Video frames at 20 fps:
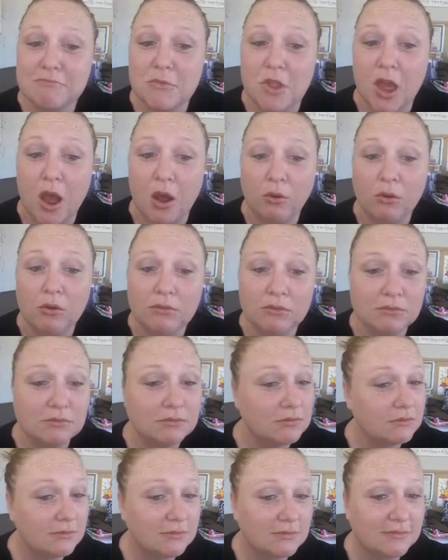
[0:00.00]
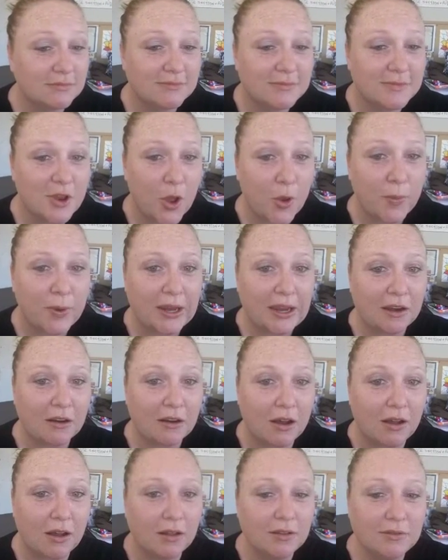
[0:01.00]
No? Nobody at
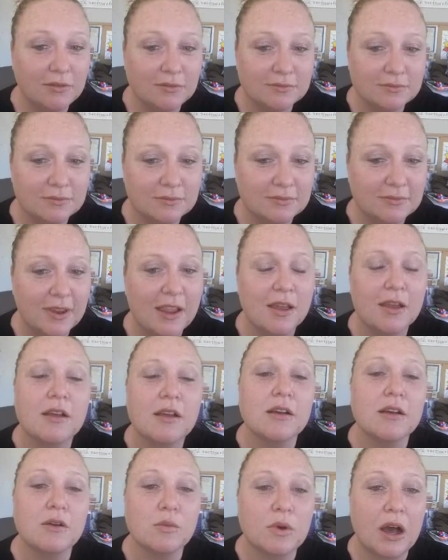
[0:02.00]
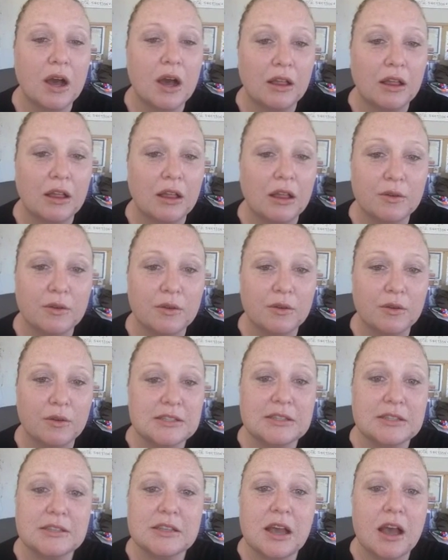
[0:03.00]
all? Well,
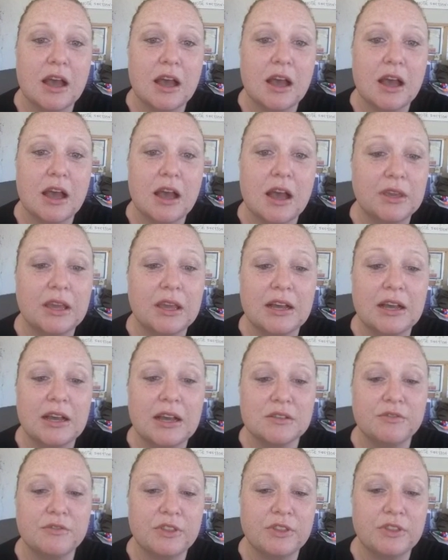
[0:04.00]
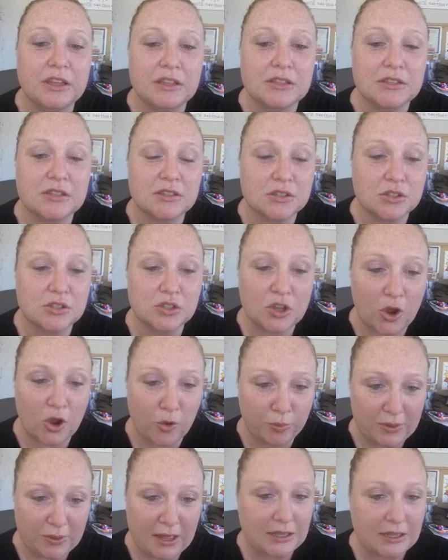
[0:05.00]
anyways, because of this
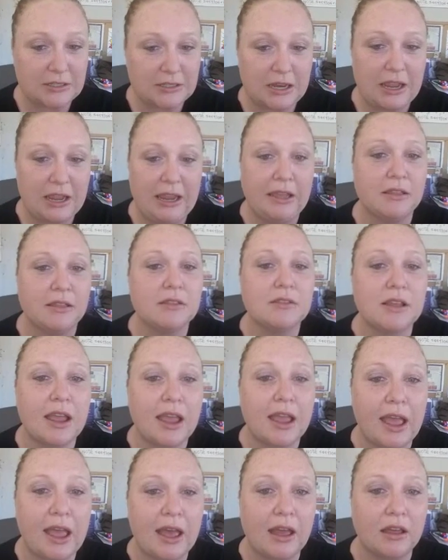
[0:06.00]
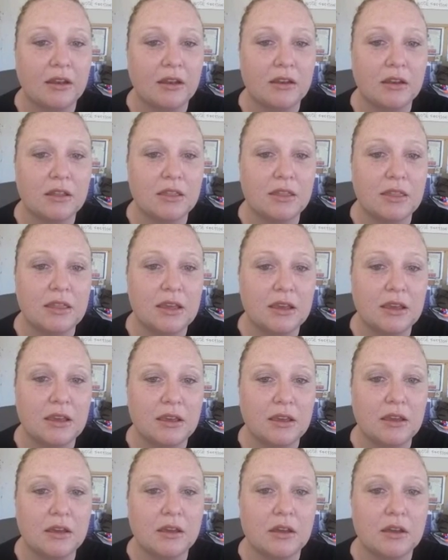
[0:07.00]
scope last night and
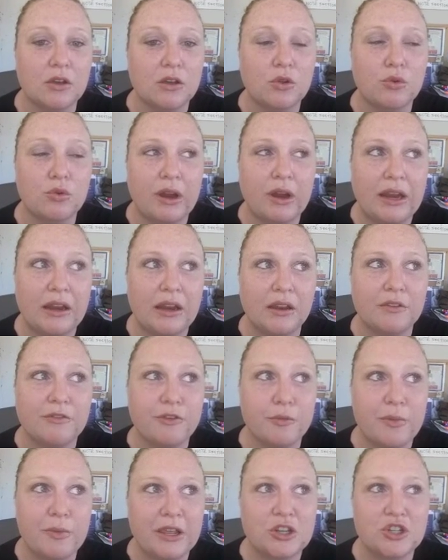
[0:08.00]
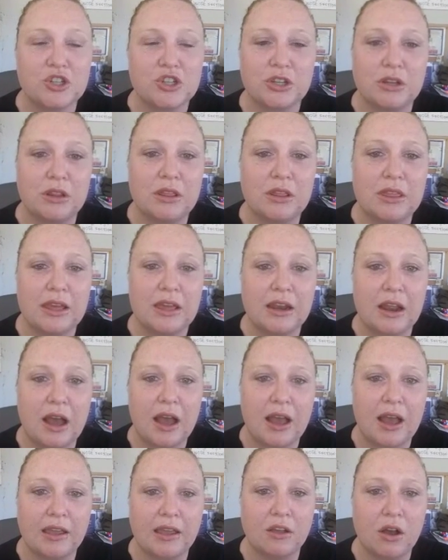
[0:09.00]
the great information that
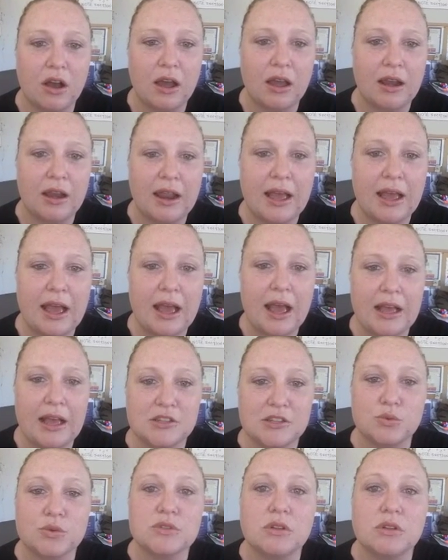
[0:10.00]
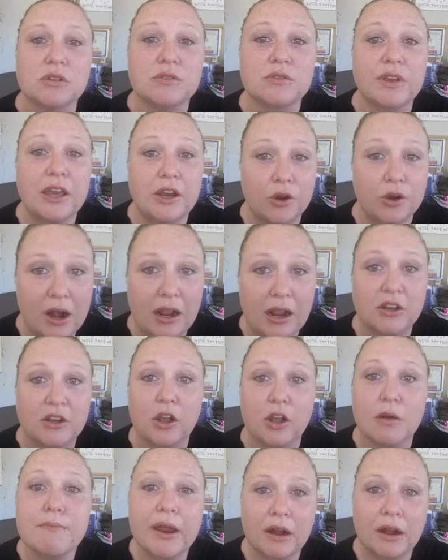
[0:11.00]
I got as a result of
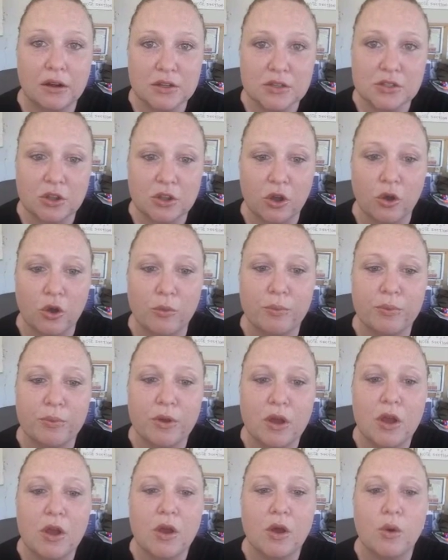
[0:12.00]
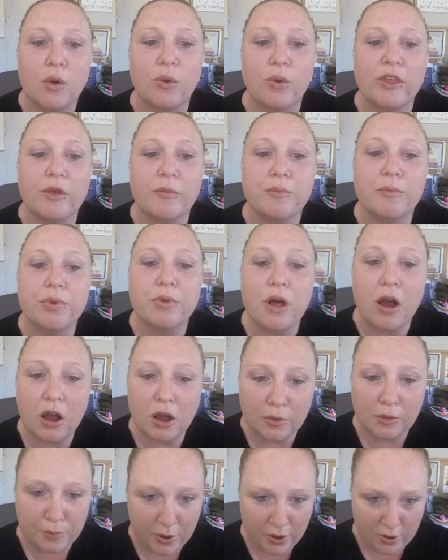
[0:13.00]
interacting on Periscope with a
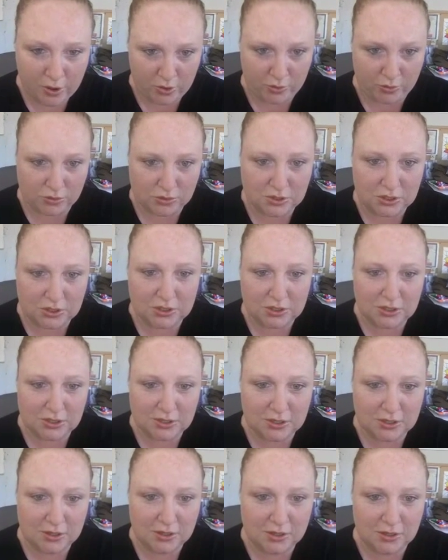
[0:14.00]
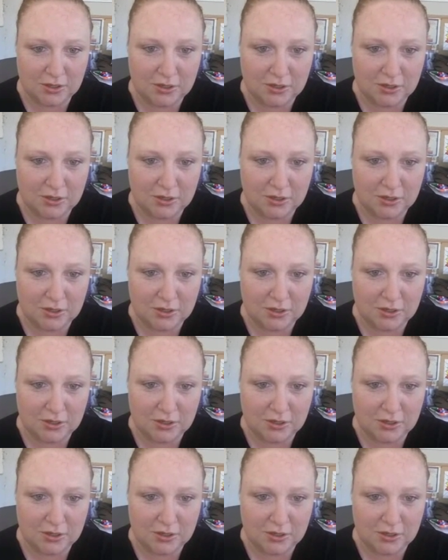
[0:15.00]
blog post,